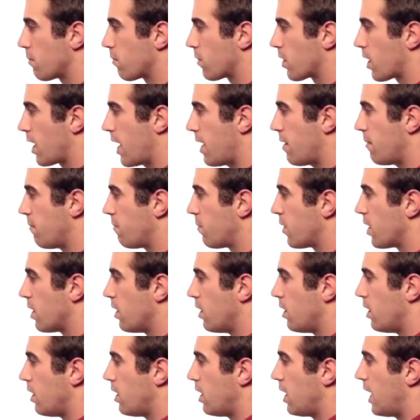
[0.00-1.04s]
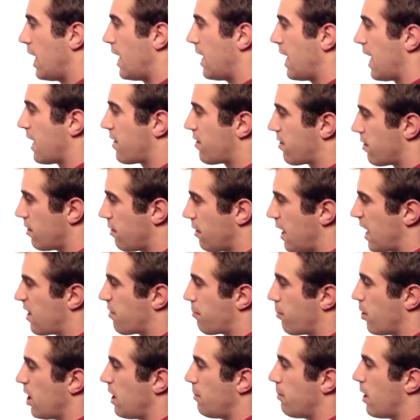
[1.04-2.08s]
Okay? And that's
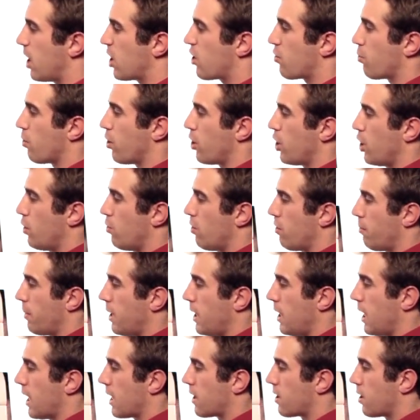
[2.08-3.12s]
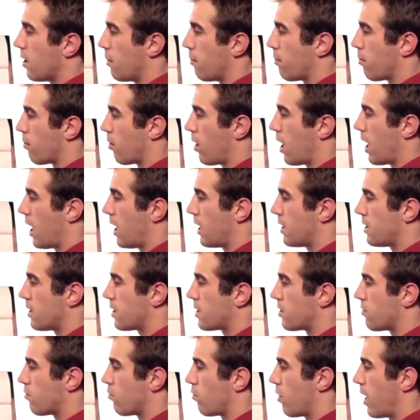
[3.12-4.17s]
pretty much where you would be at the
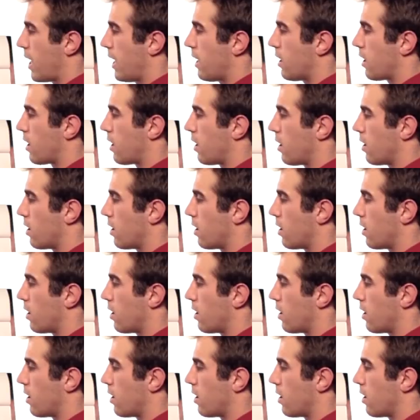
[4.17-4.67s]
bronze rank.